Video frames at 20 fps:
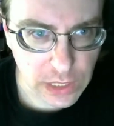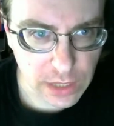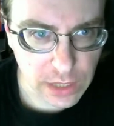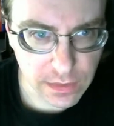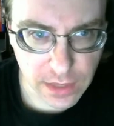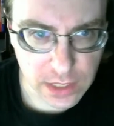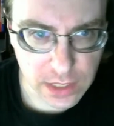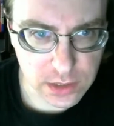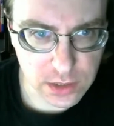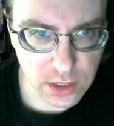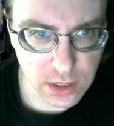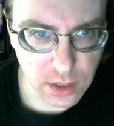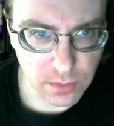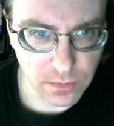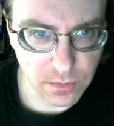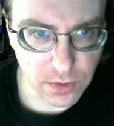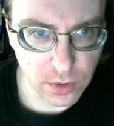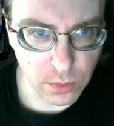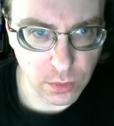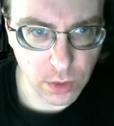That's set up
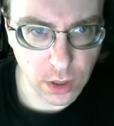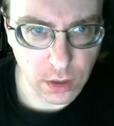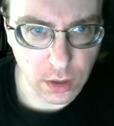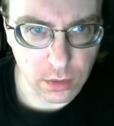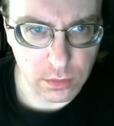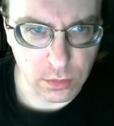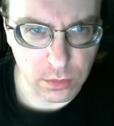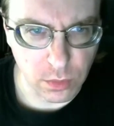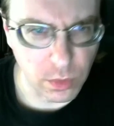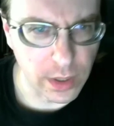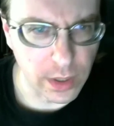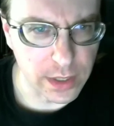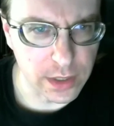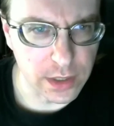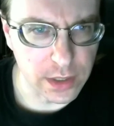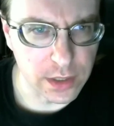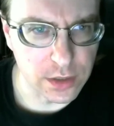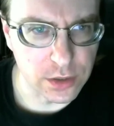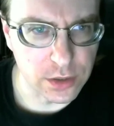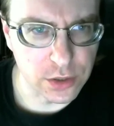very well. Well, why did
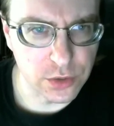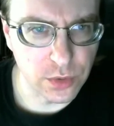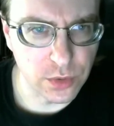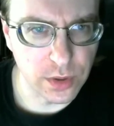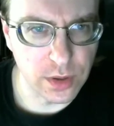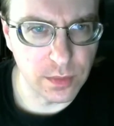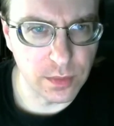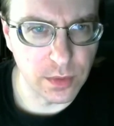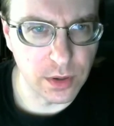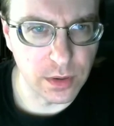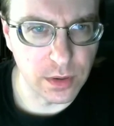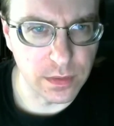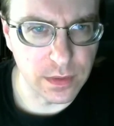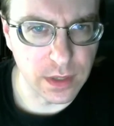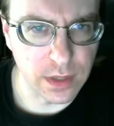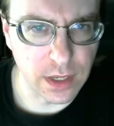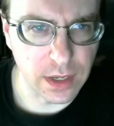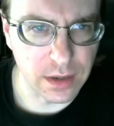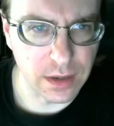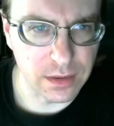he destroy them all at
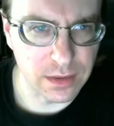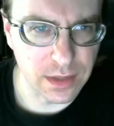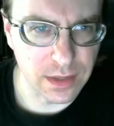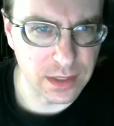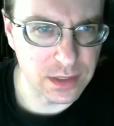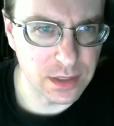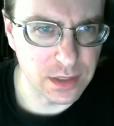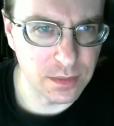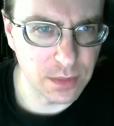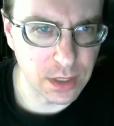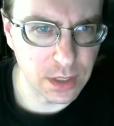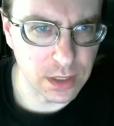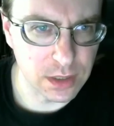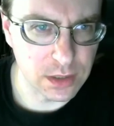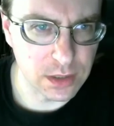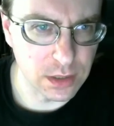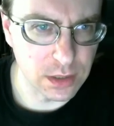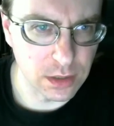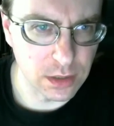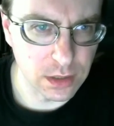the end? That seemed like a
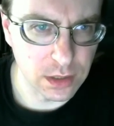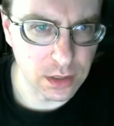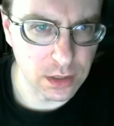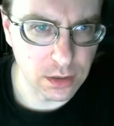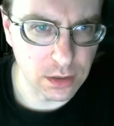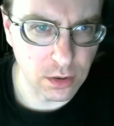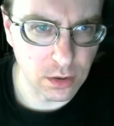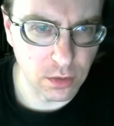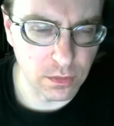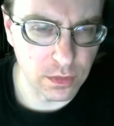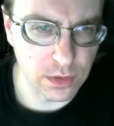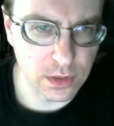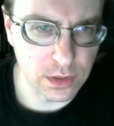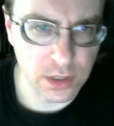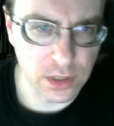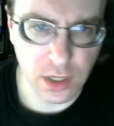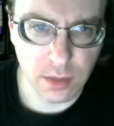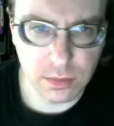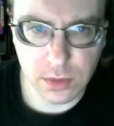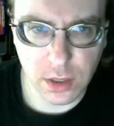silly
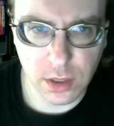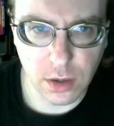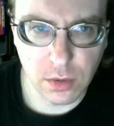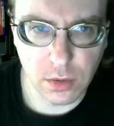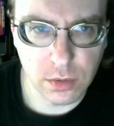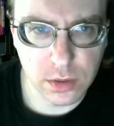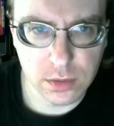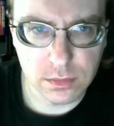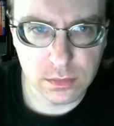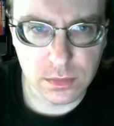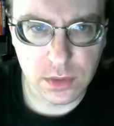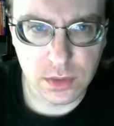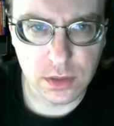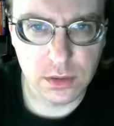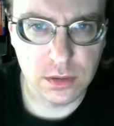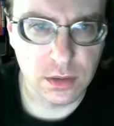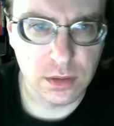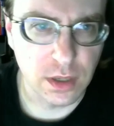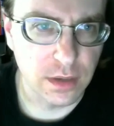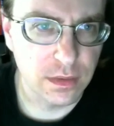over-the-top. No,
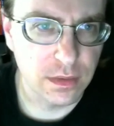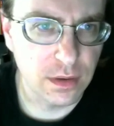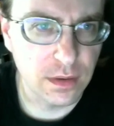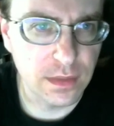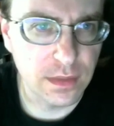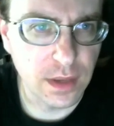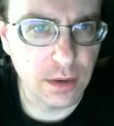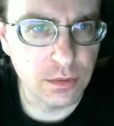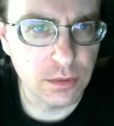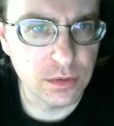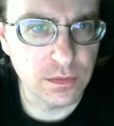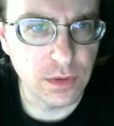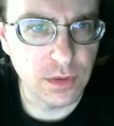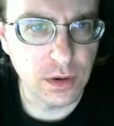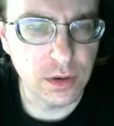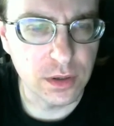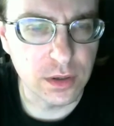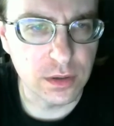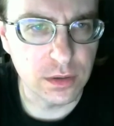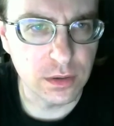I thought that was
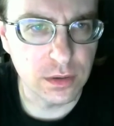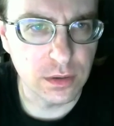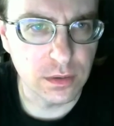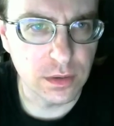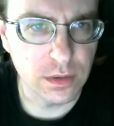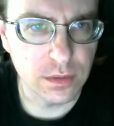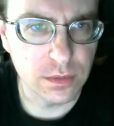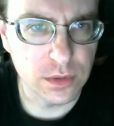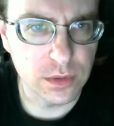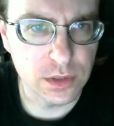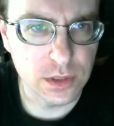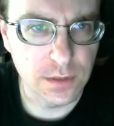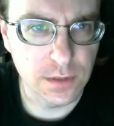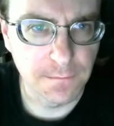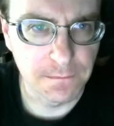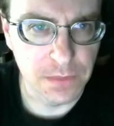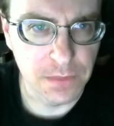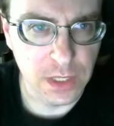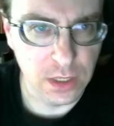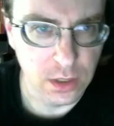very clear. It was...
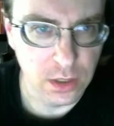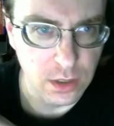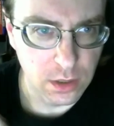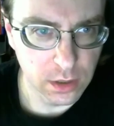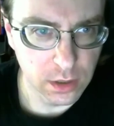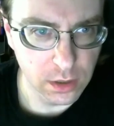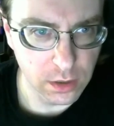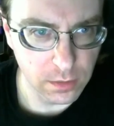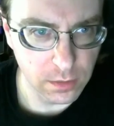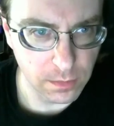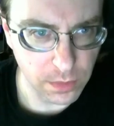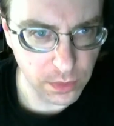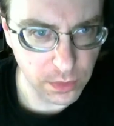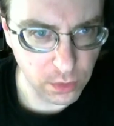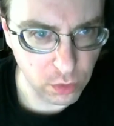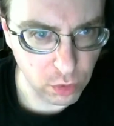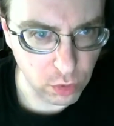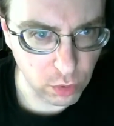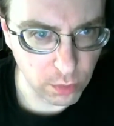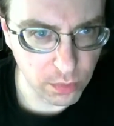The
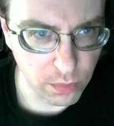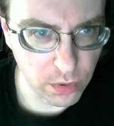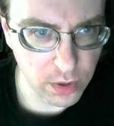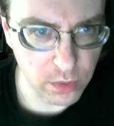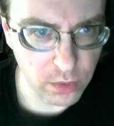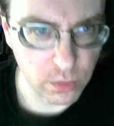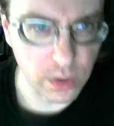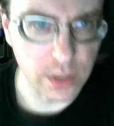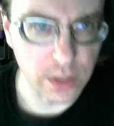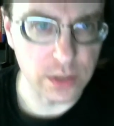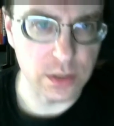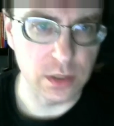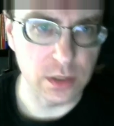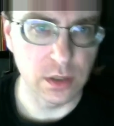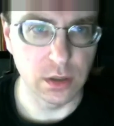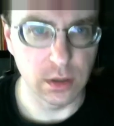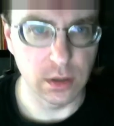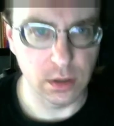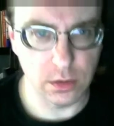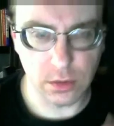whole point was
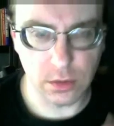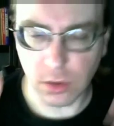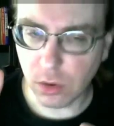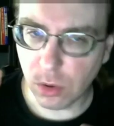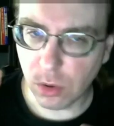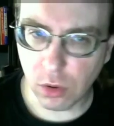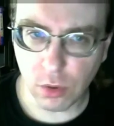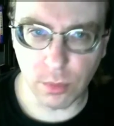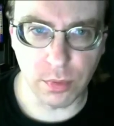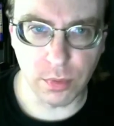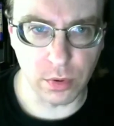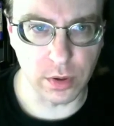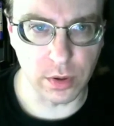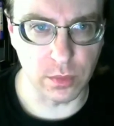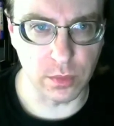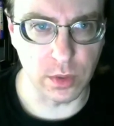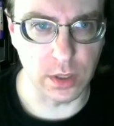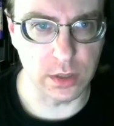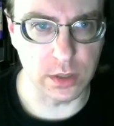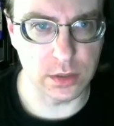the point
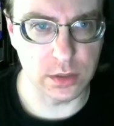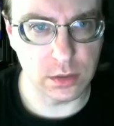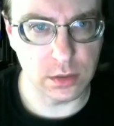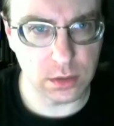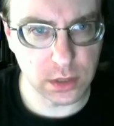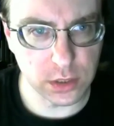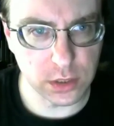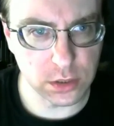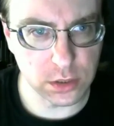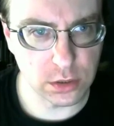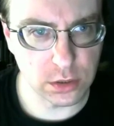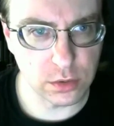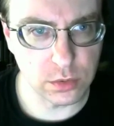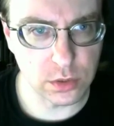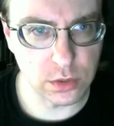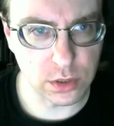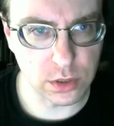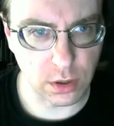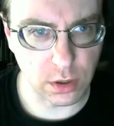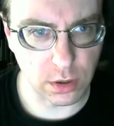was these
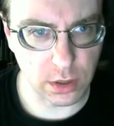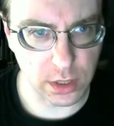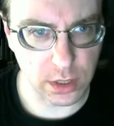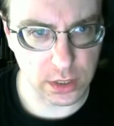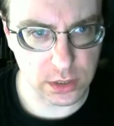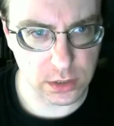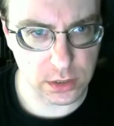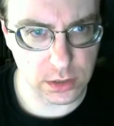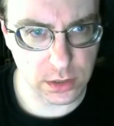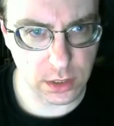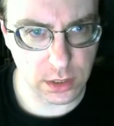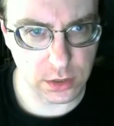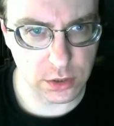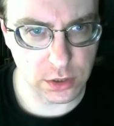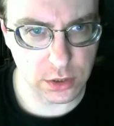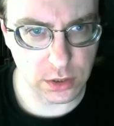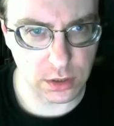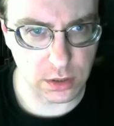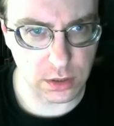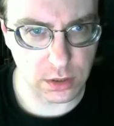suits are an
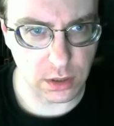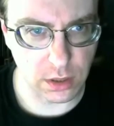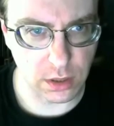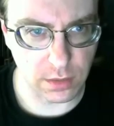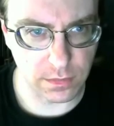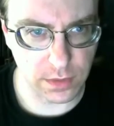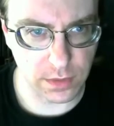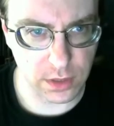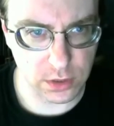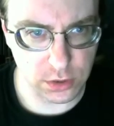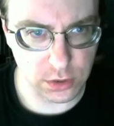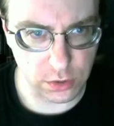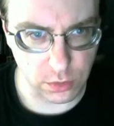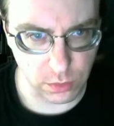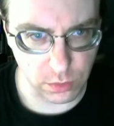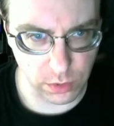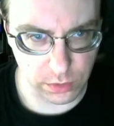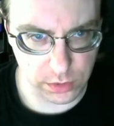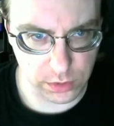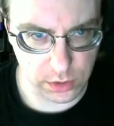extension of his
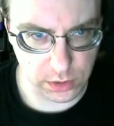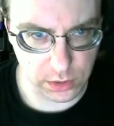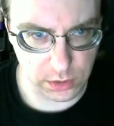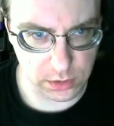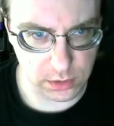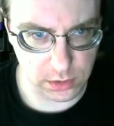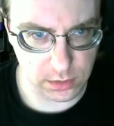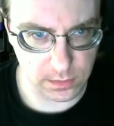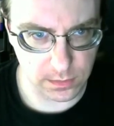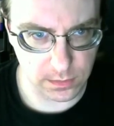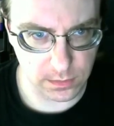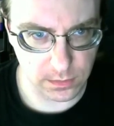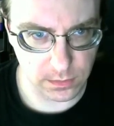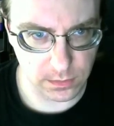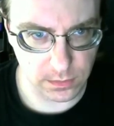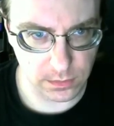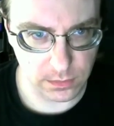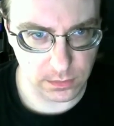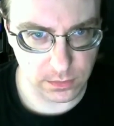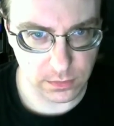neuroses.
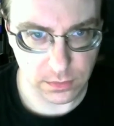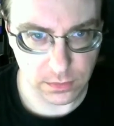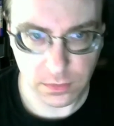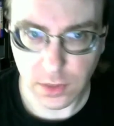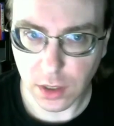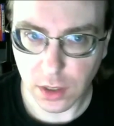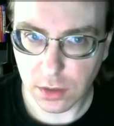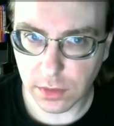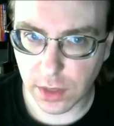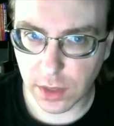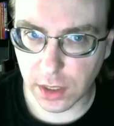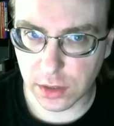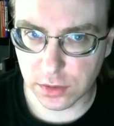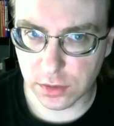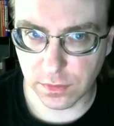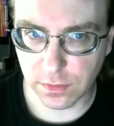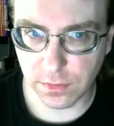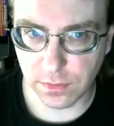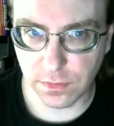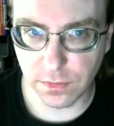That is
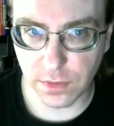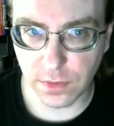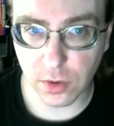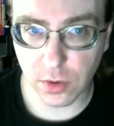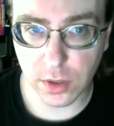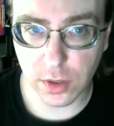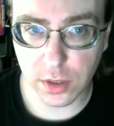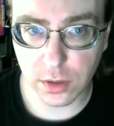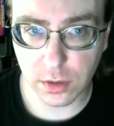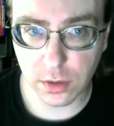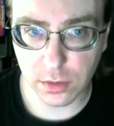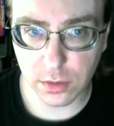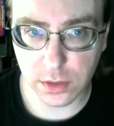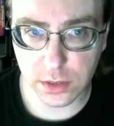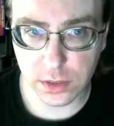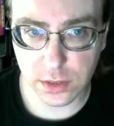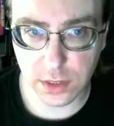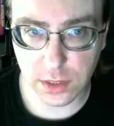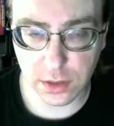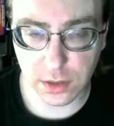very clearly
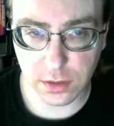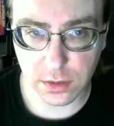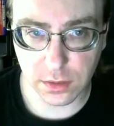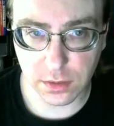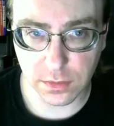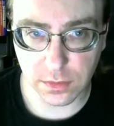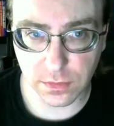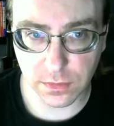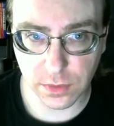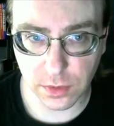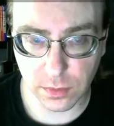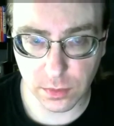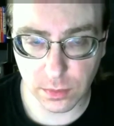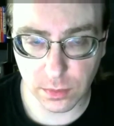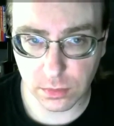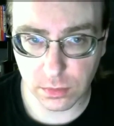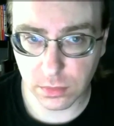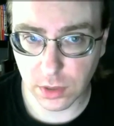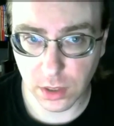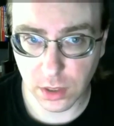stated in the film.
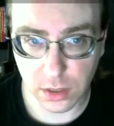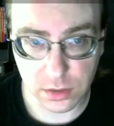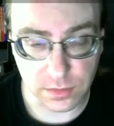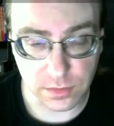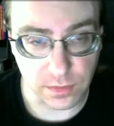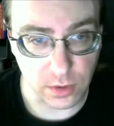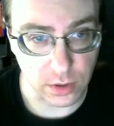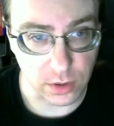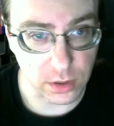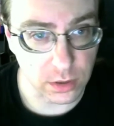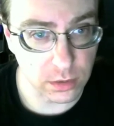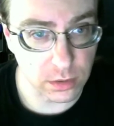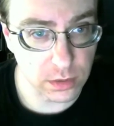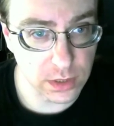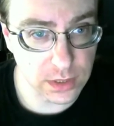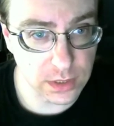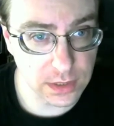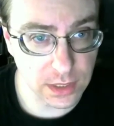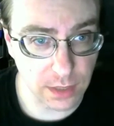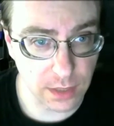It's very clearly
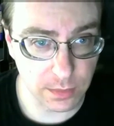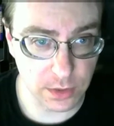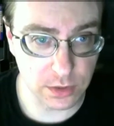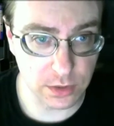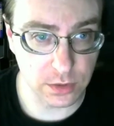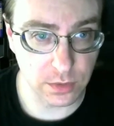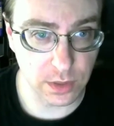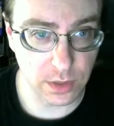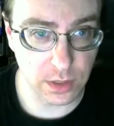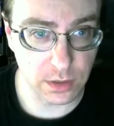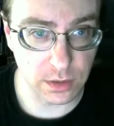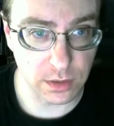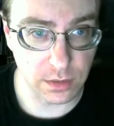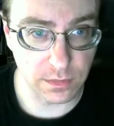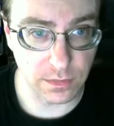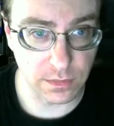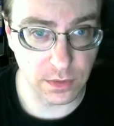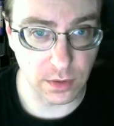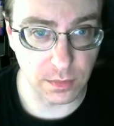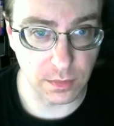demonstrated in the
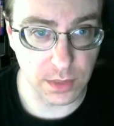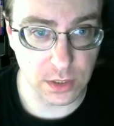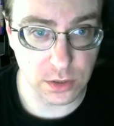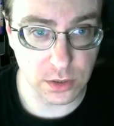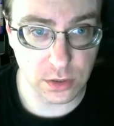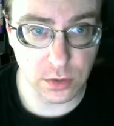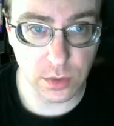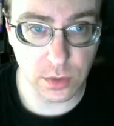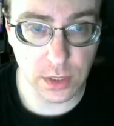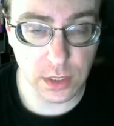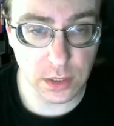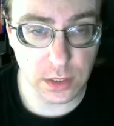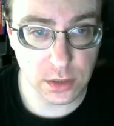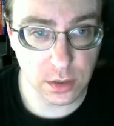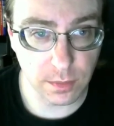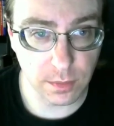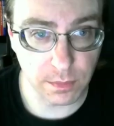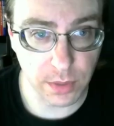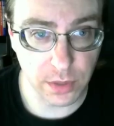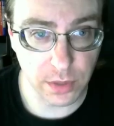film. He's doing these
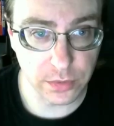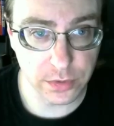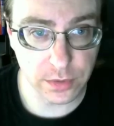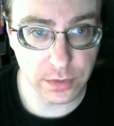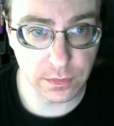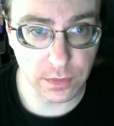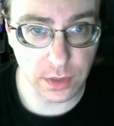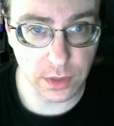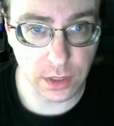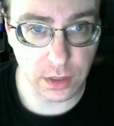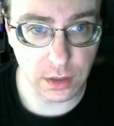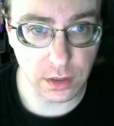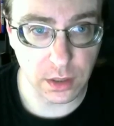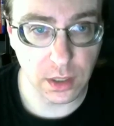compulsively.